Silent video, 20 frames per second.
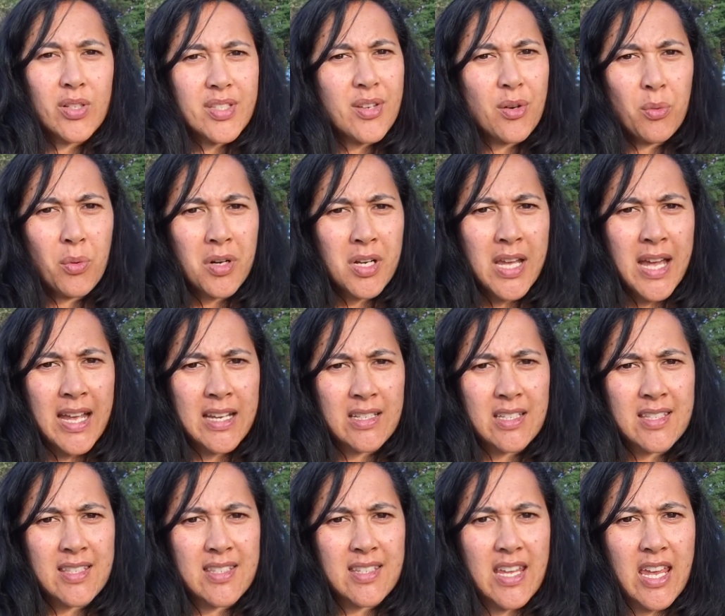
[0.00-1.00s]
also want to
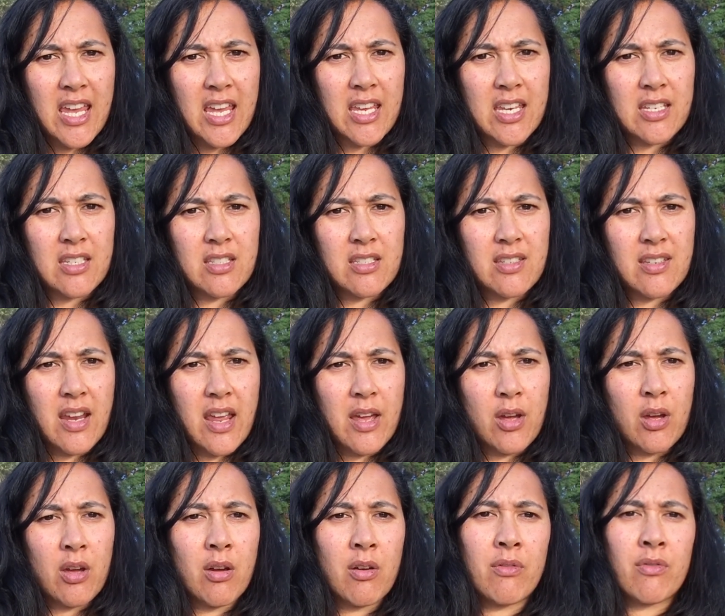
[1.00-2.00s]
understand
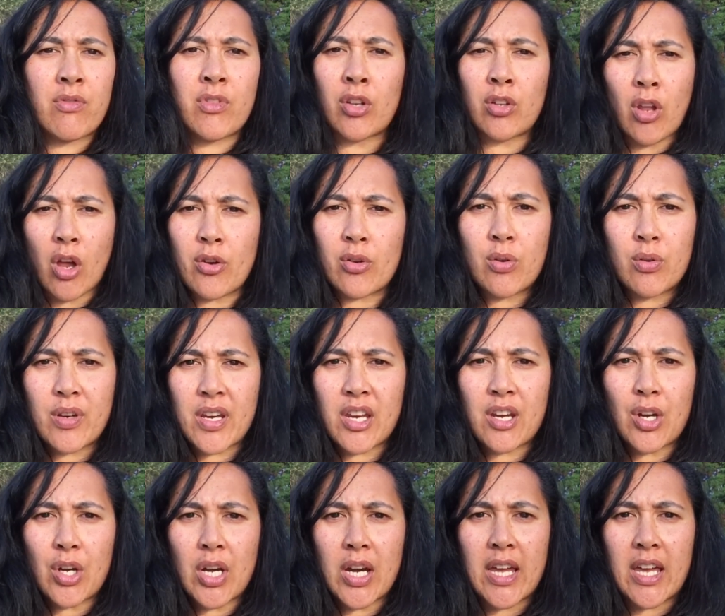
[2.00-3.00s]
the local
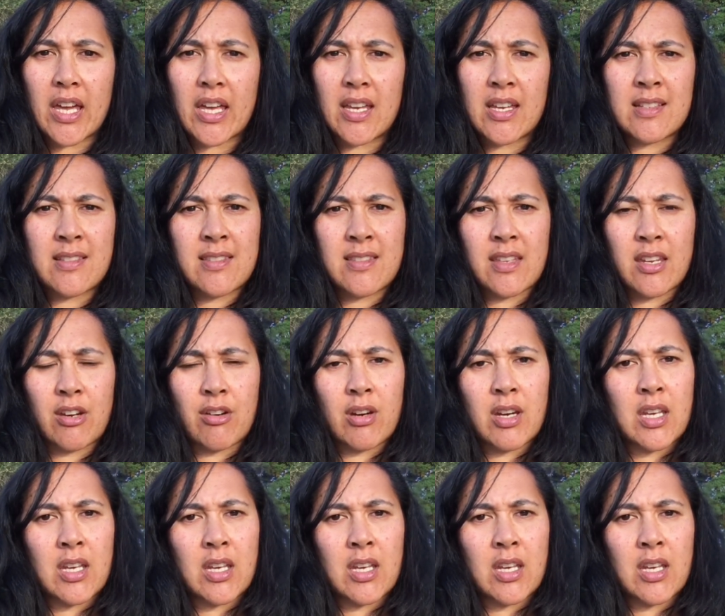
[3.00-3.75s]
area. Is there